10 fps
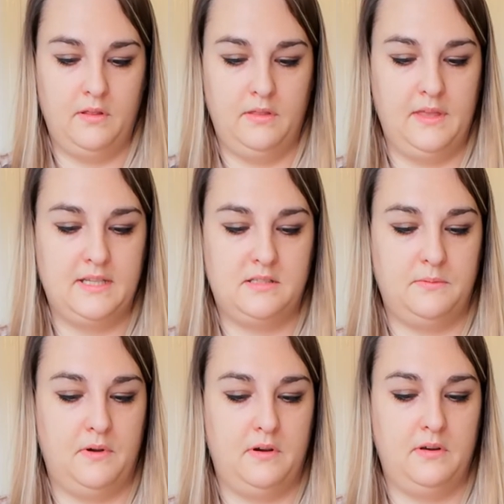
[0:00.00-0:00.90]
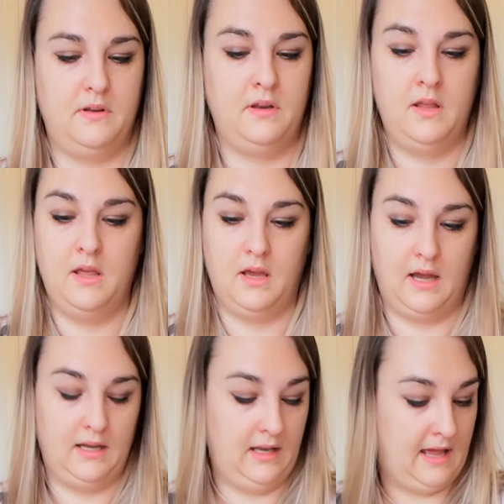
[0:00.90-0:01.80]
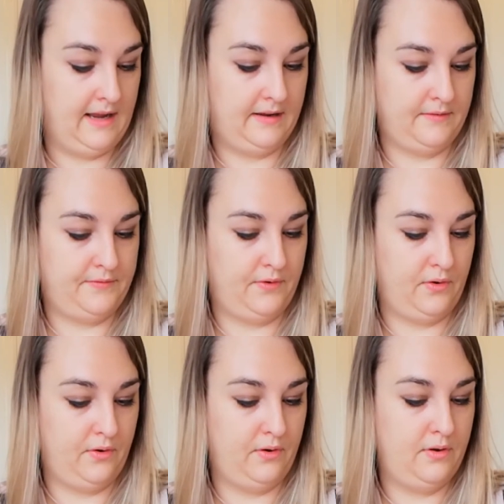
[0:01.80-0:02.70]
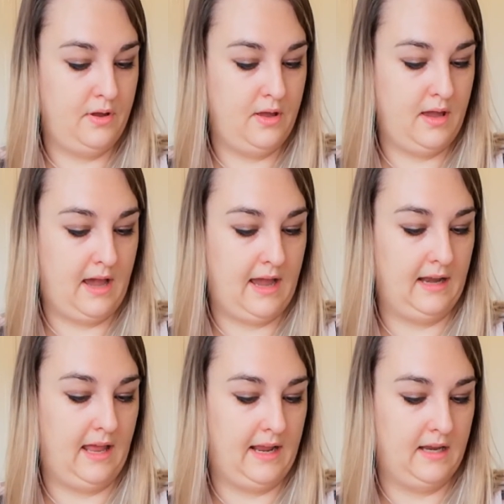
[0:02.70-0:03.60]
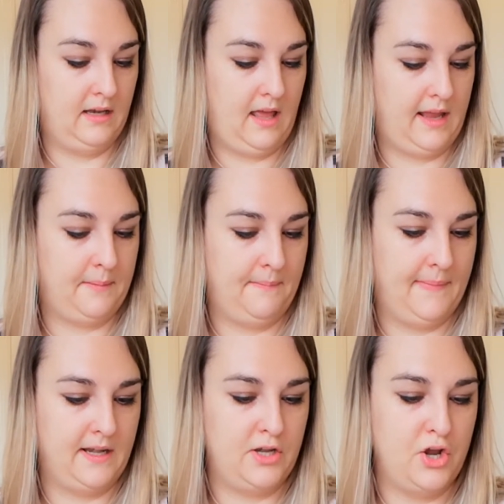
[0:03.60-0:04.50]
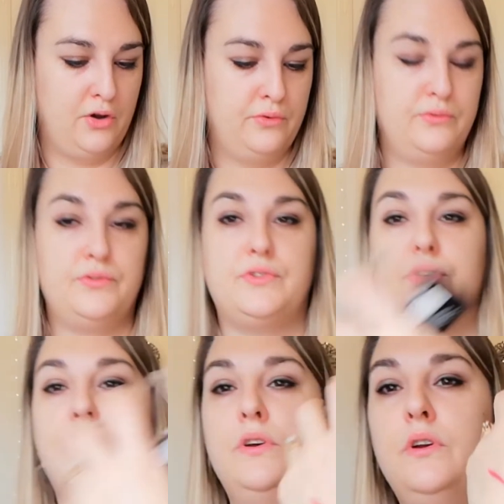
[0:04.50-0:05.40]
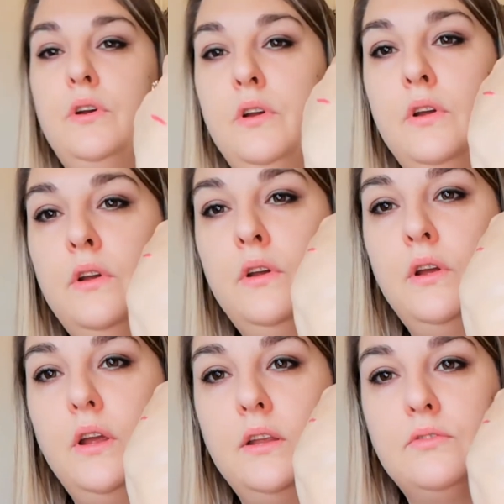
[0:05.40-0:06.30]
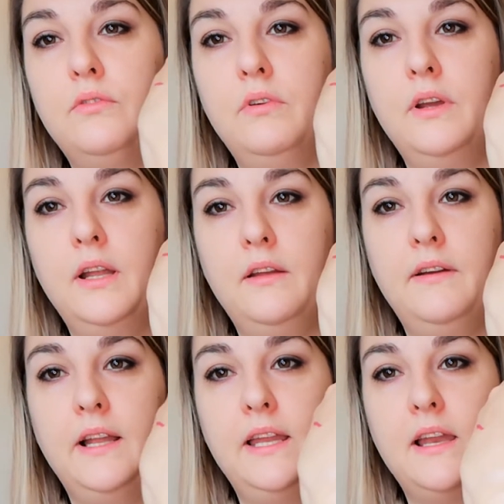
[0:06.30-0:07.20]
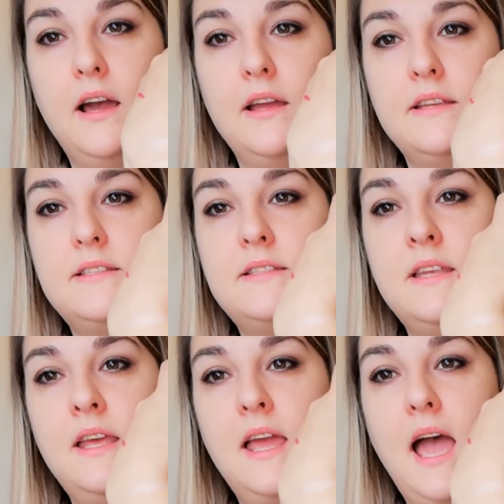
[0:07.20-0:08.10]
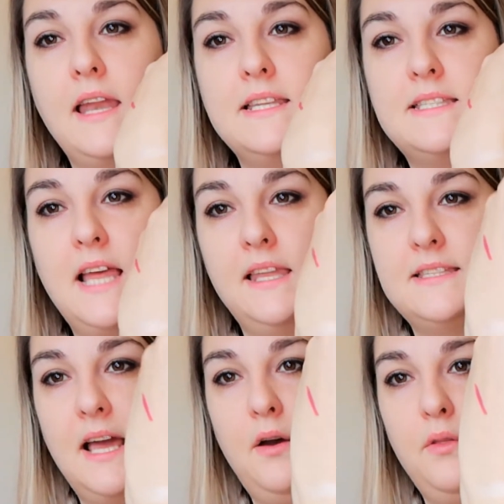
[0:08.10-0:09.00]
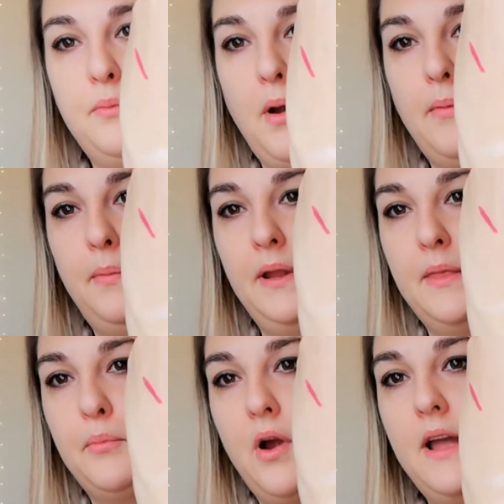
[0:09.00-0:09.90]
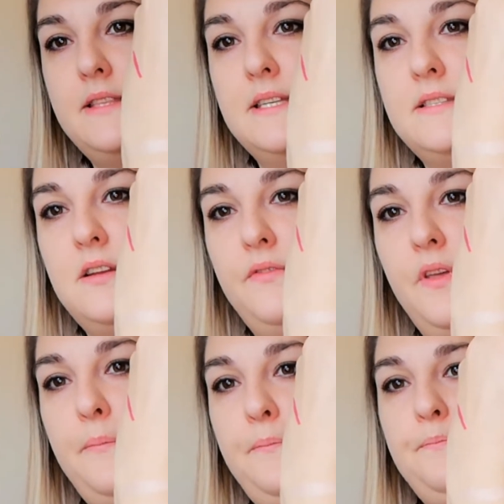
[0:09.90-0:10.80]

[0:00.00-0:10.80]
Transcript: This one I like for highlighting like my nose. It's really, really nice. And it stands out probably the brightest of them.